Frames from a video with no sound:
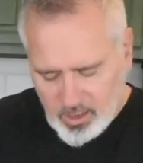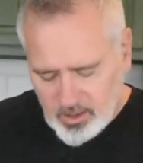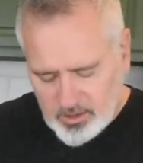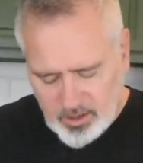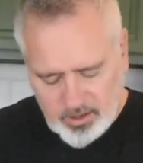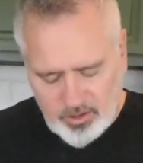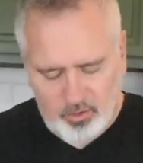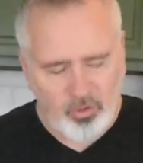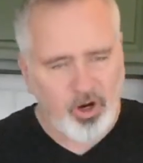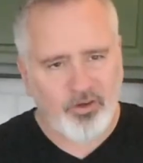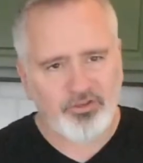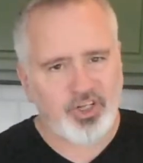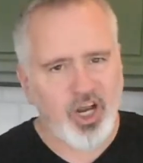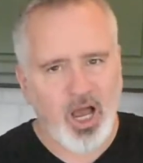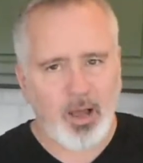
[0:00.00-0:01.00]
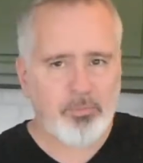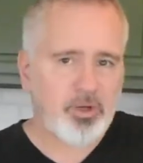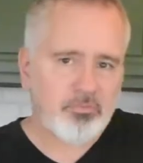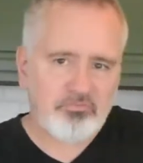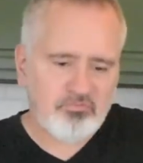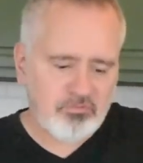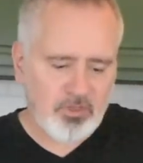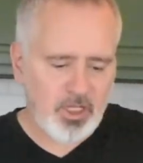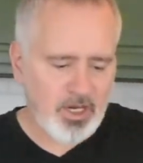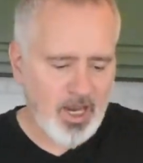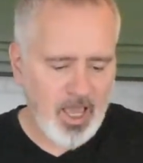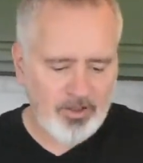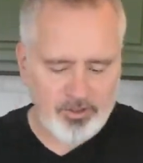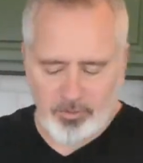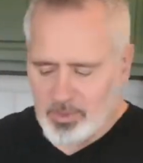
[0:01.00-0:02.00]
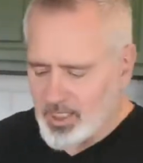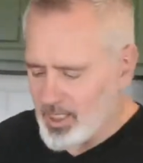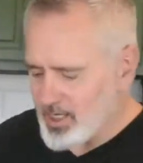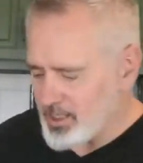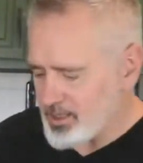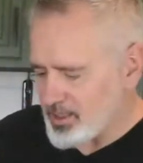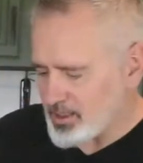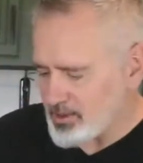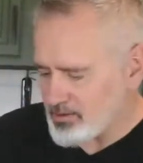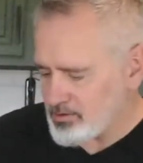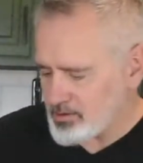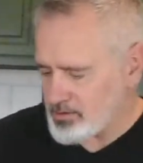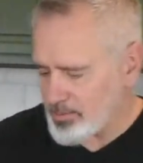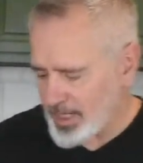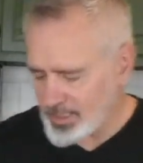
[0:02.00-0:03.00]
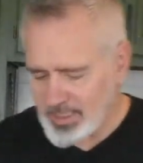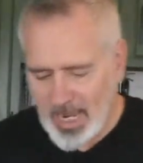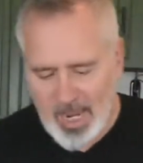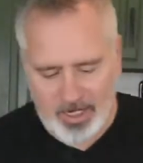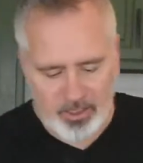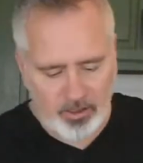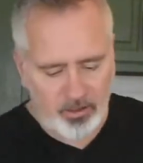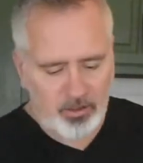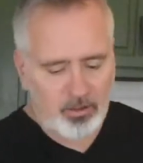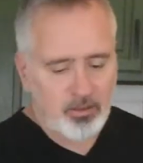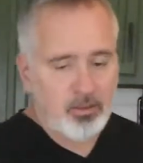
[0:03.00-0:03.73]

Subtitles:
Just a rough chop. Doesn't have to be anything spectacular.